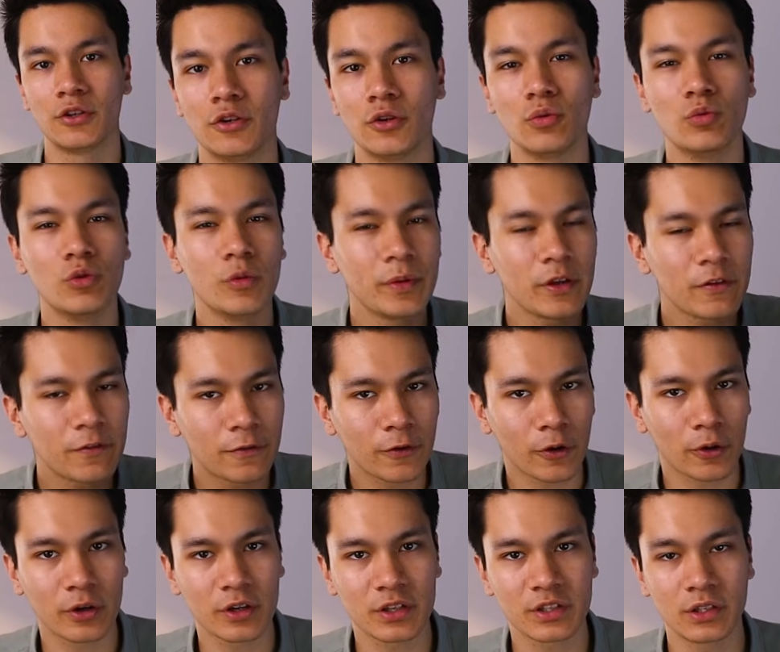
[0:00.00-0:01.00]
you will be
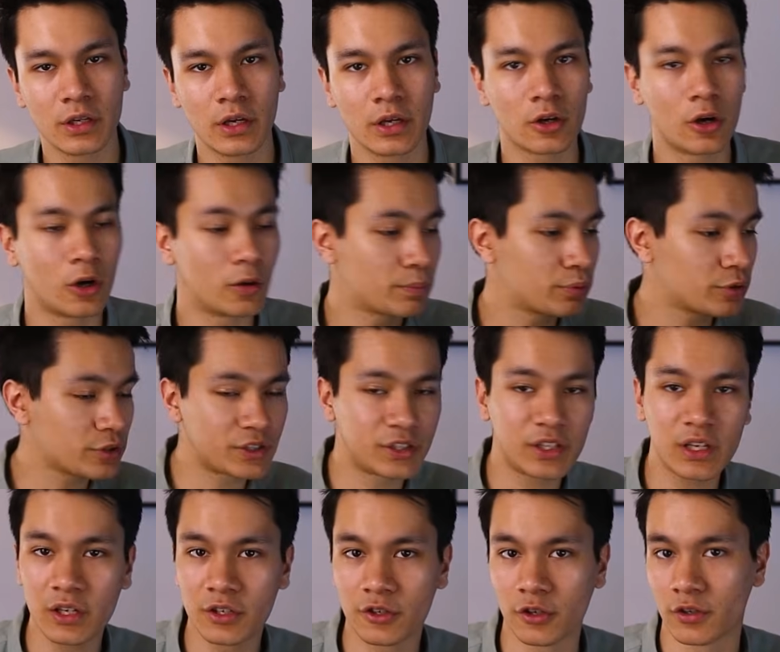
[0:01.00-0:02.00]
focusing on
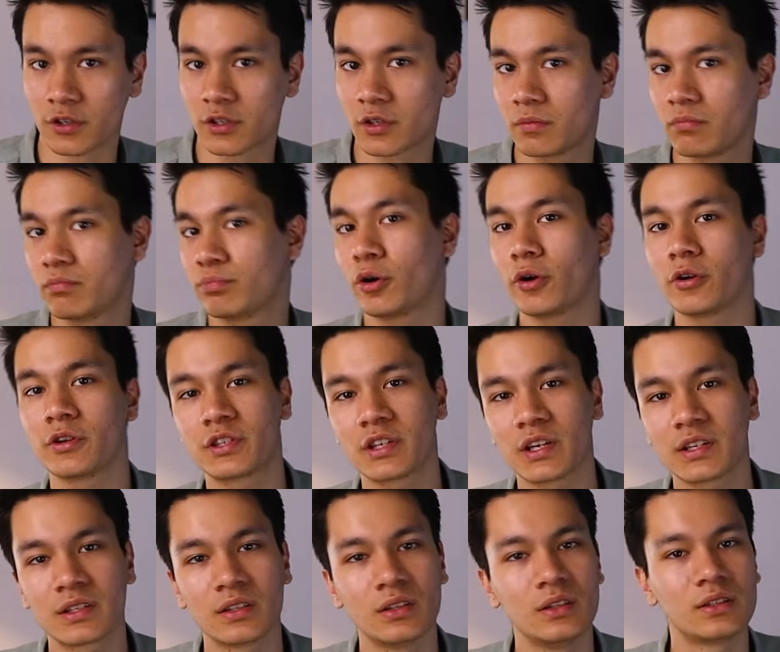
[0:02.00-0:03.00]
procedures,
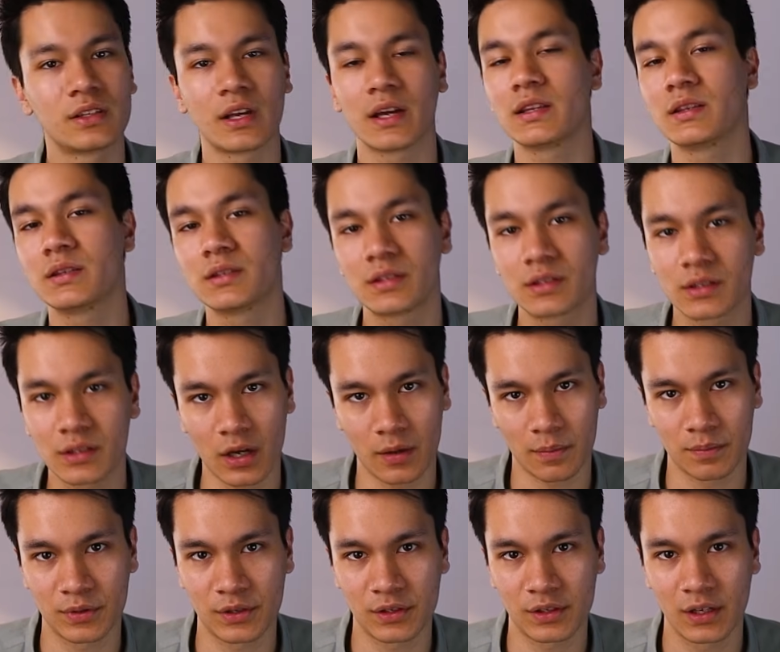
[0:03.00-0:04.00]
processes, and
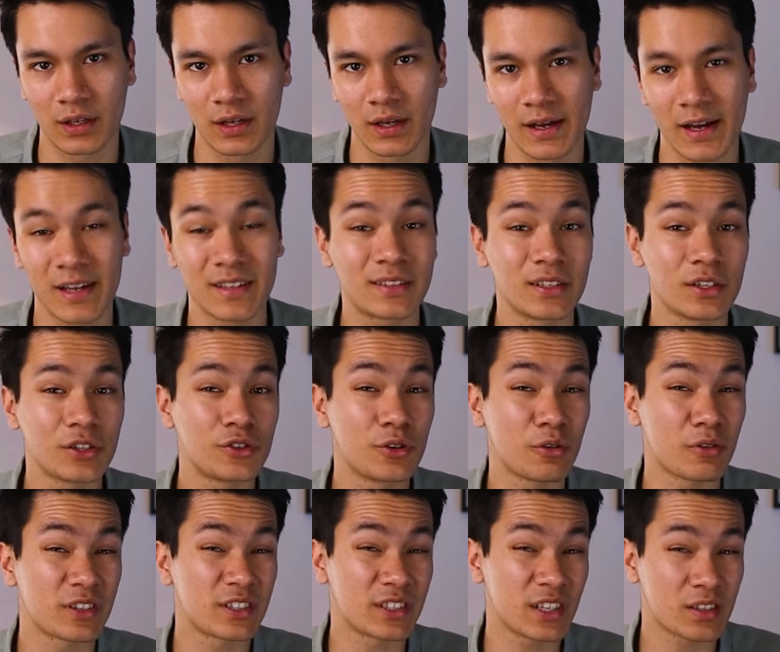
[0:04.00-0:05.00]
steps. And since
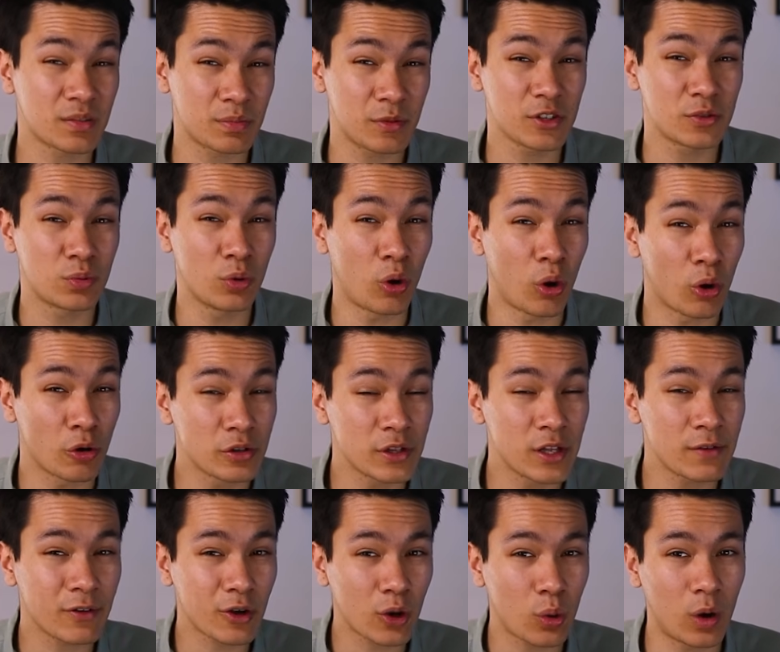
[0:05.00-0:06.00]
your assessments will
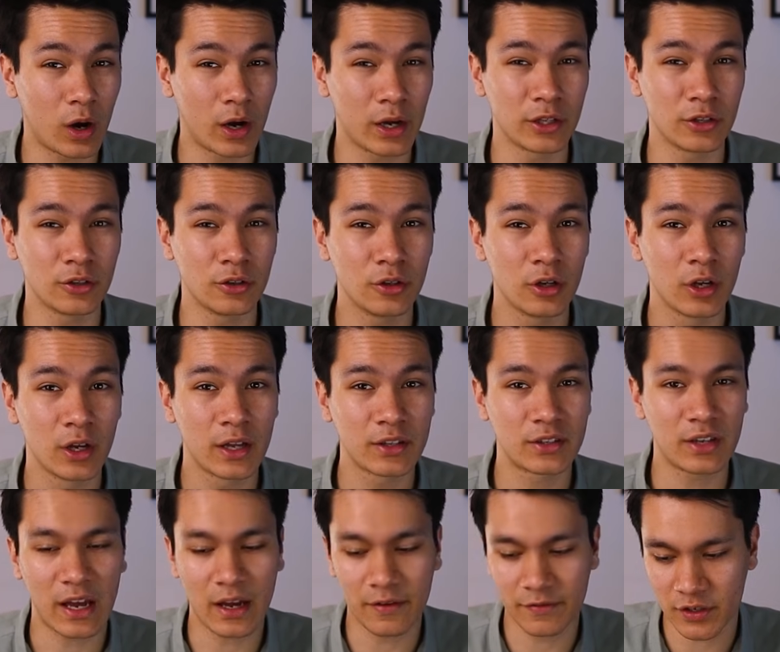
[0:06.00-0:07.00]
only require you
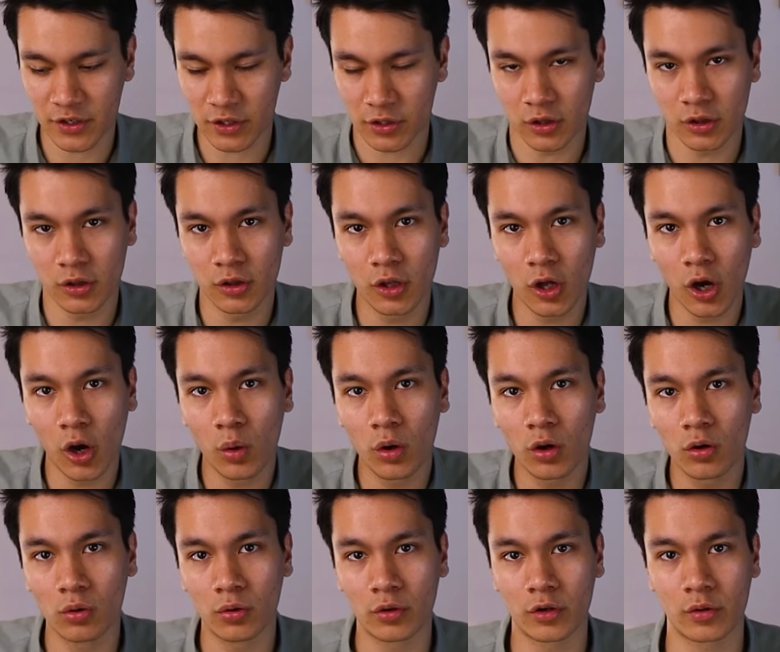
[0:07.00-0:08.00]
to have this
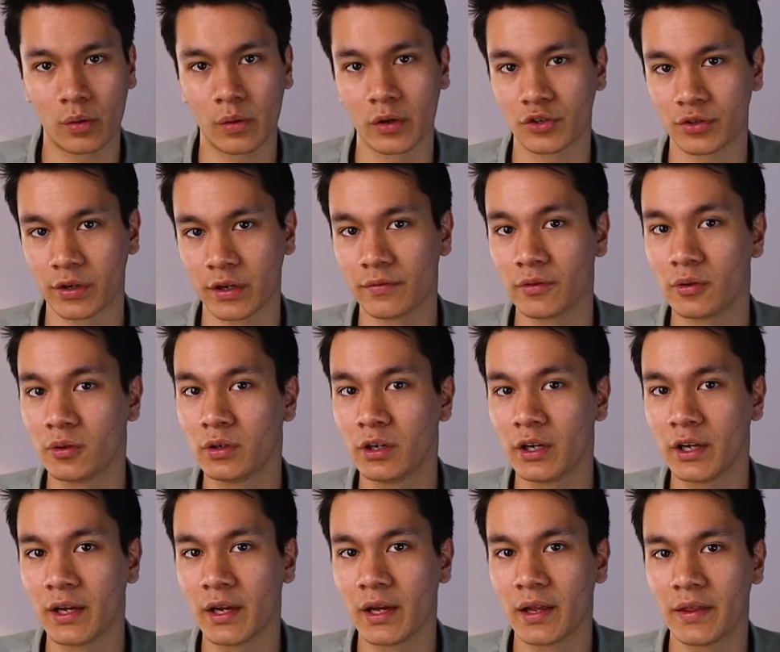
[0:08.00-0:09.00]
lower order retrieval,
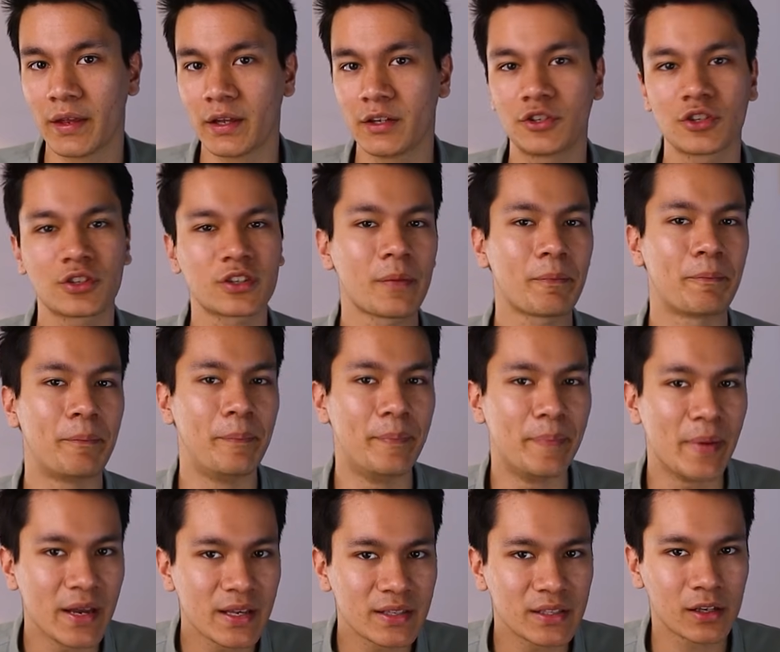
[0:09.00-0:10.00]
then just a
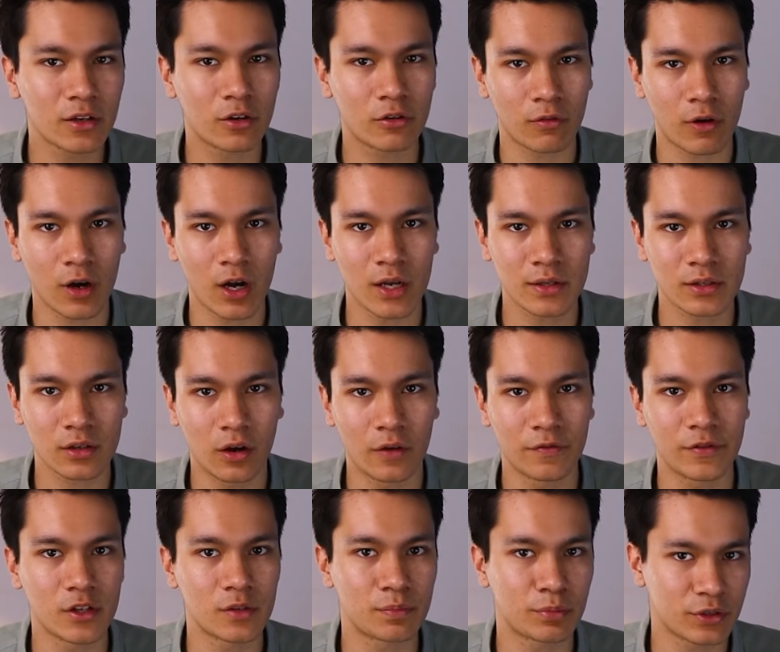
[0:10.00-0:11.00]
basic grasp
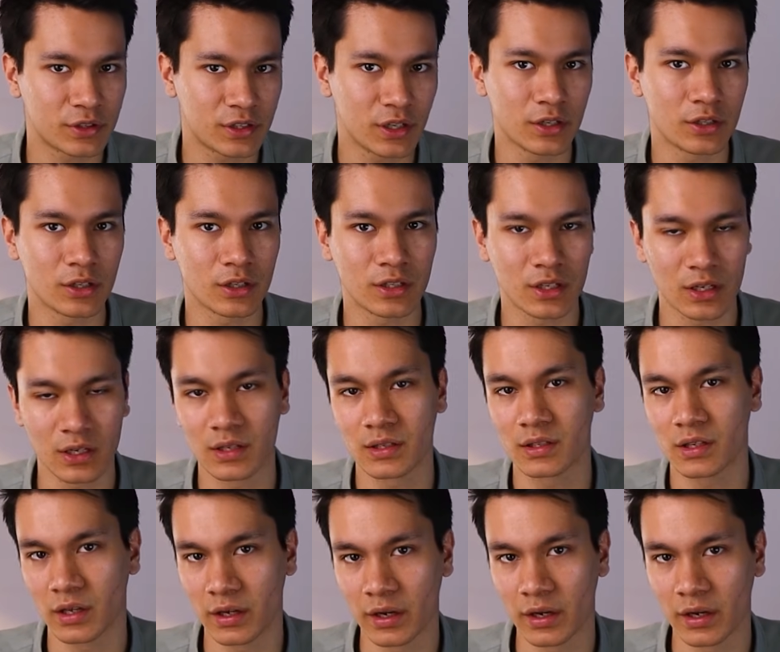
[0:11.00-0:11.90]
of these procedures is